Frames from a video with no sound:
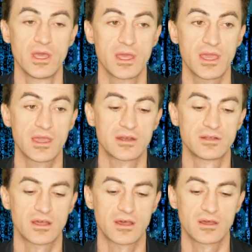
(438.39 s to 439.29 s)
And,
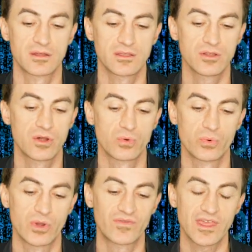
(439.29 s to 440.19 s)

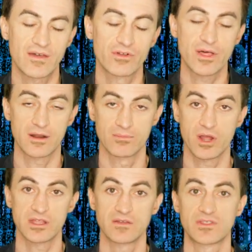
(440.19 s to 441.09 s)
if they have a lot of money,
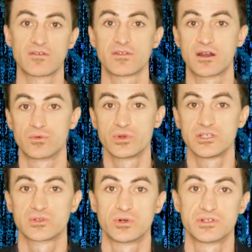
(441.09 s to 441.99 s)
if they have a lot of
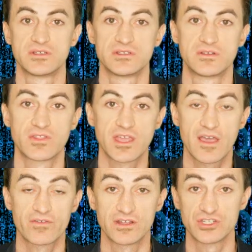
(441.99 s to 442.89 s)
resources, if they have an
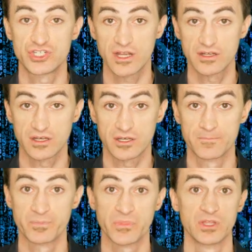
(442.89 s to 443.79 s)
agenda
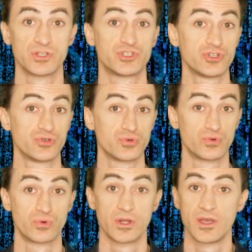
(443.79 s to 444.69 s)
to
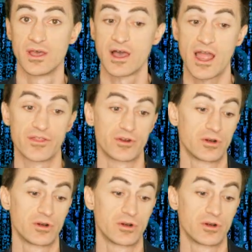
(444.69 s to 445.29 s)
either